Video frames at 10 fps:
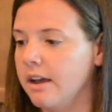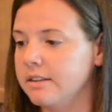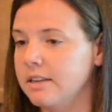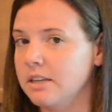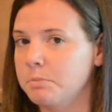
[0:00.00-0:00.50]

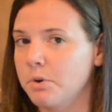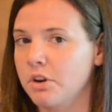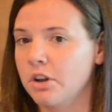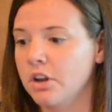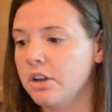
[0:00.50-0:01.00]
Tastes
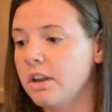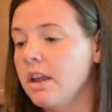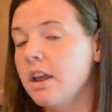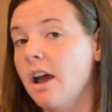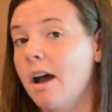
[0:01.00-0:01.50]
pretty good.
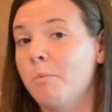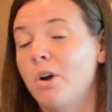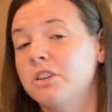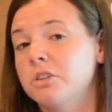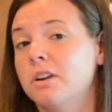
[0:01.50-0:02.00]
We're
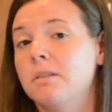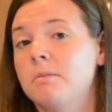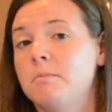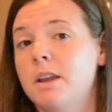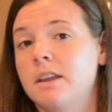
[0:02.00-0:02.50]
also going to
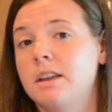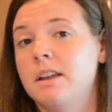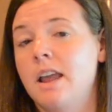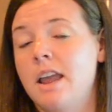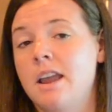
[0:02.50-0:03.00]
be
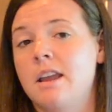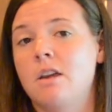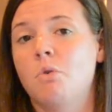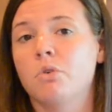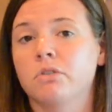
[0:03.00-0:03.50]
making
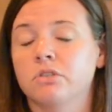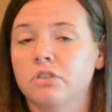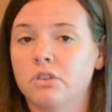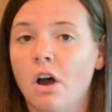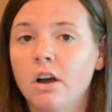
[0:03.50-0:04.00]
a orange
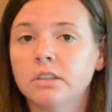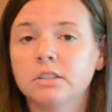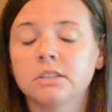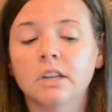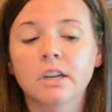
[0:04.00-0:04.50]

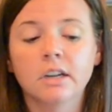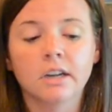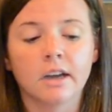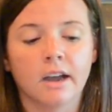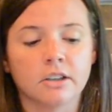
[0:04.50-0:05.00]
sauce.
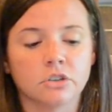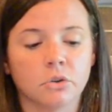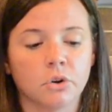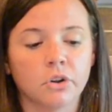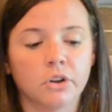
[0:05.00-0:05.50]

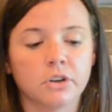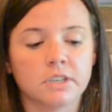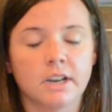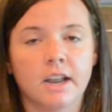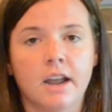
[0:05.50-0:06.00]
So earlier
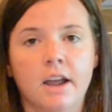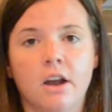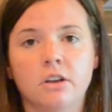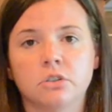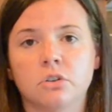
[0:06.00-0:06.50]
today
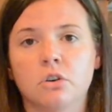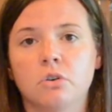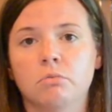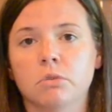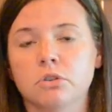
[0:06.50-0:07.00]
I
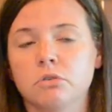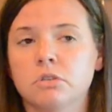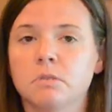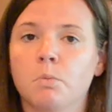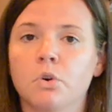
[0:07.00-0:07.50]
also
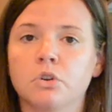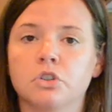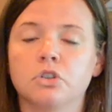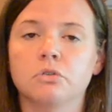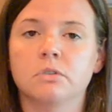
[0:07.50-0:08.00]
reduced some
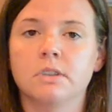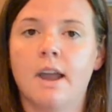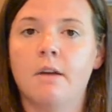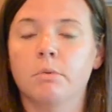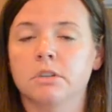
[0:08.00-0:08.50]
orange juice
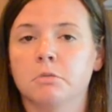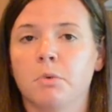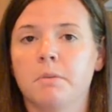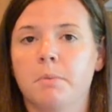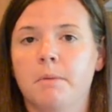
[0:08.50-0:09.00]
down with some
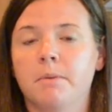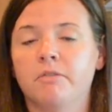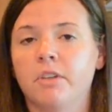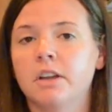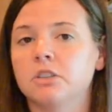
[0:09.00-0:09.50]
red pepper
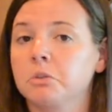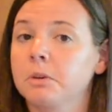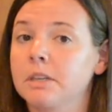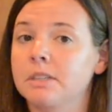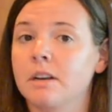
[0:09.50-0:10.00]
flakes, so
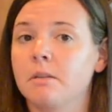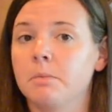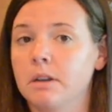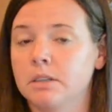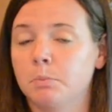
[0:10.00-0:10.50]
it is going to
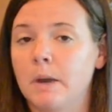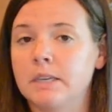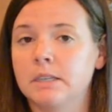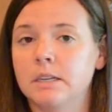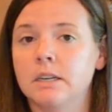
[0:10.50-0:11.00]
be
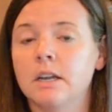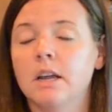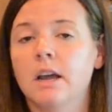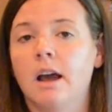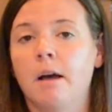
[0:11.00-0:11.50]
spicy.
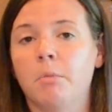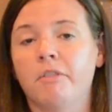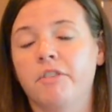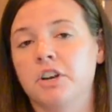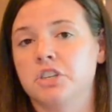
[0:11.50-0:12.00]
We'll
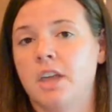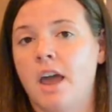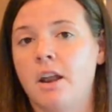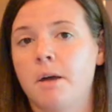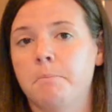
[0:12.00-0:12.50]
finish
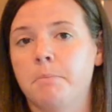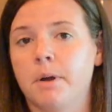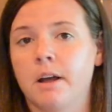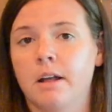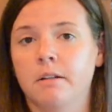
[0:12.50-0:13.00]
that
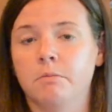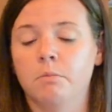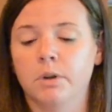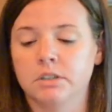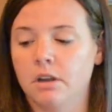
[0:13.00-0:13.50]

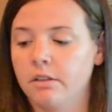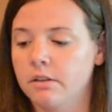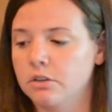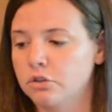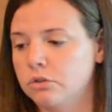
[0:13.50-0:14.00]
up once all
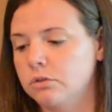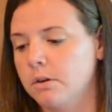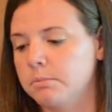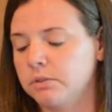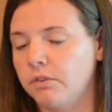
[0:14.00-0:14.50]
the
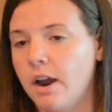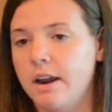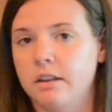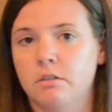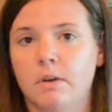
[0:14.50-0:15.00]
shrimp's
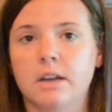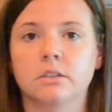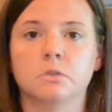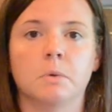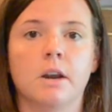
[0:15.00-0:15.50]
fried and the
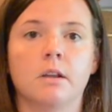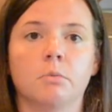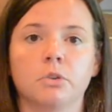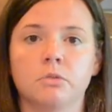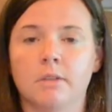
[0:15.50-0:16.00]
rice is ready.
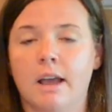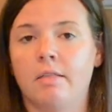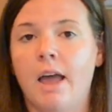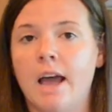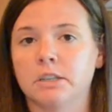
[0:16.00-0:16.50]
We'll do
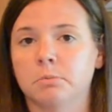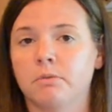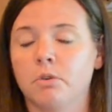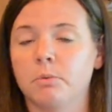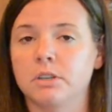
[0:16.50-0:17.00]
that last
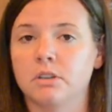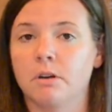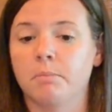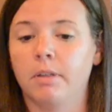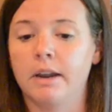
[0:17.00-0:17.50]
before we
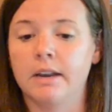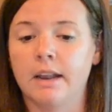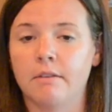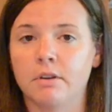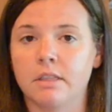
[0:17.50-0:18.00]
start
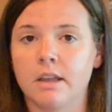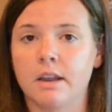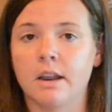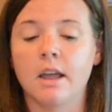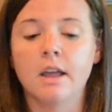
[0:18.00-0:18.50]
plating
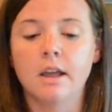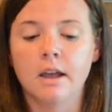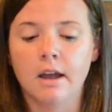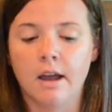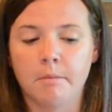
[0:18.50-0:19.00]
everything,
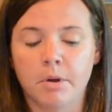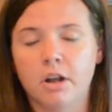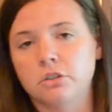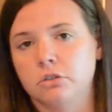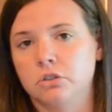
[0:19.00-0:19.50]
but
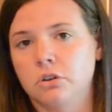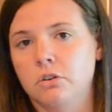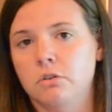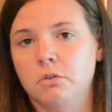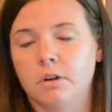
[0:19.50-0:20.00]
I'll also show
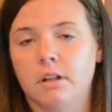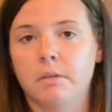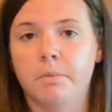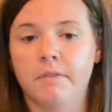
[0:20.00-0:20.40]
you a clip of